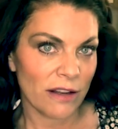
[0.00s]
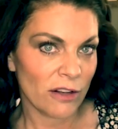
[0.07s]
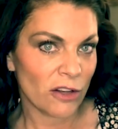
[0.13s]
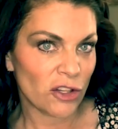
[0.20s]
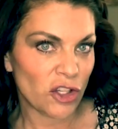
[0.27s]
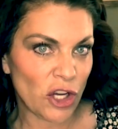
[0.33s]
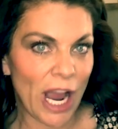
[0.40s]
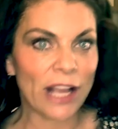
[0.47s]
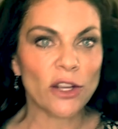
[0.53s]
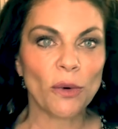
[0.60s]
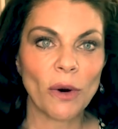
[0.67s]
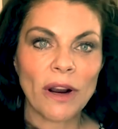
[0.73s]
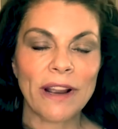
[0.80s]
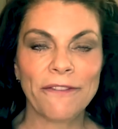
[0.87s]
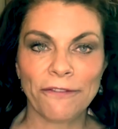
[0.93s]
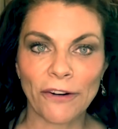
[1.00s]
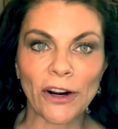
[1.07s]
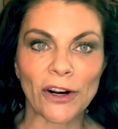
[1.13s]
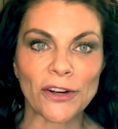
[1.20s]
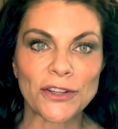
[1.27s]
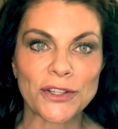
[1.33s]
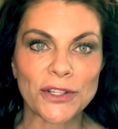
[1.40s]
January
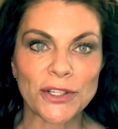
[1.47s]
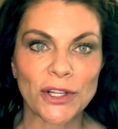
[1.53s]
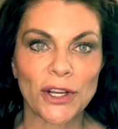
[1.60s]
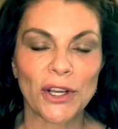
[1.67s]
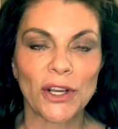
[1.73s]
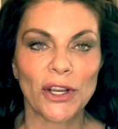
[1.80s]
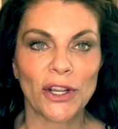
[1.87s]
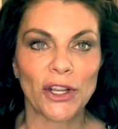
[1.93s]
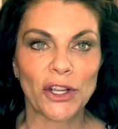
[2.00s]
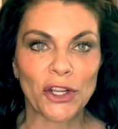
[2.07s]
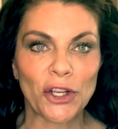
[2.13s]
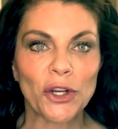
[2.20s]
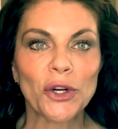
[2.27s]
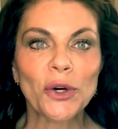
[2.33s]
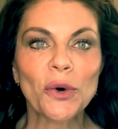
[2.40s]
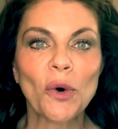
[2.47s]
1st, you